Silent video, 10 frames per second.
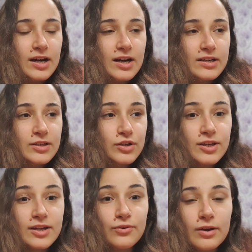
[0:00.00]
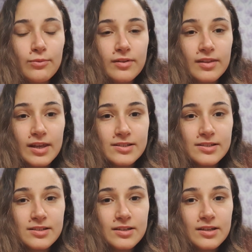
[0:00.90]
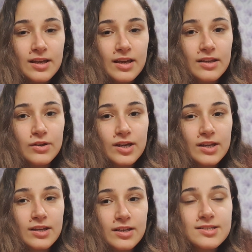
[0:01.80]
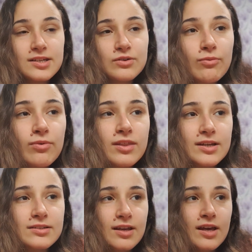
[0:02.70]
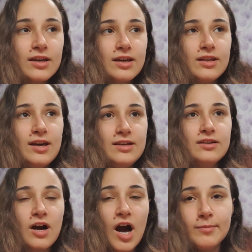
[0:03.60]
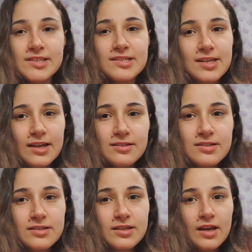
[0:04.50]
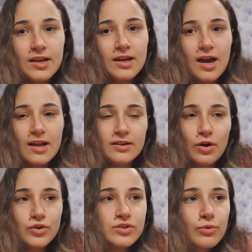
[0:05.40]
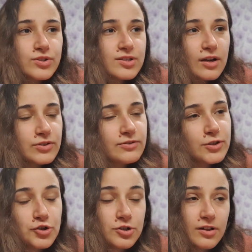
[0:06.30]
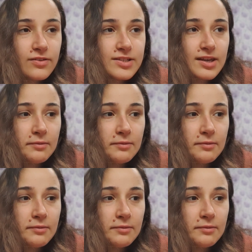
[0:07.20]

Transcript: you could agree with it and you could disagree with it. It had common sense, and it also was controversial at the same